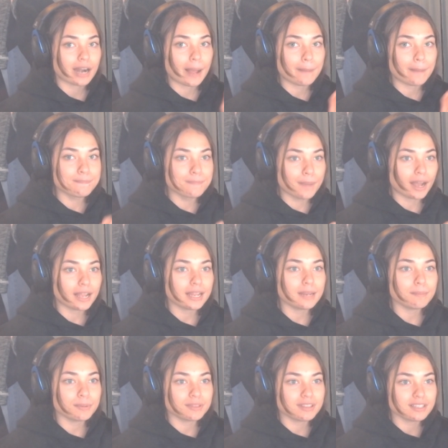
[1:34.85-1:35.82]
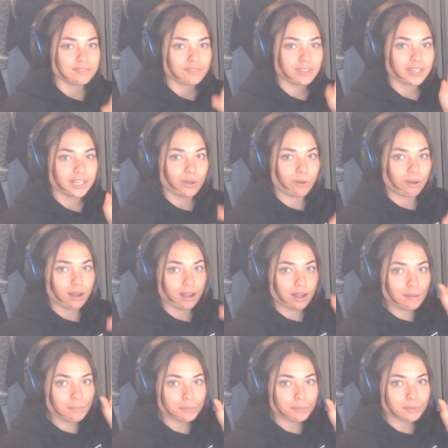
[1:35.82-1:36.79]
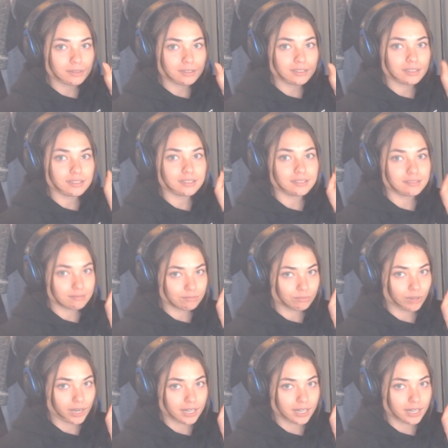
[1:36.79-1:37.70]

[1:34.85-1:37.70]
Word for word: I might put this video up right